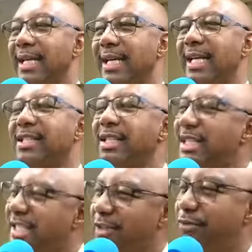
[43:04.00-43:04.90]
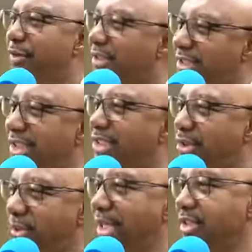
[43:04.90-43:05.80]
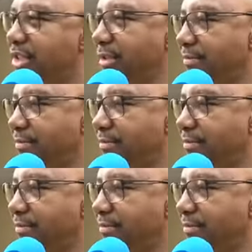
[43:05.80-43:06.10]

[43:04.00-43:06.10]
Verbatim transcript: It's a different situation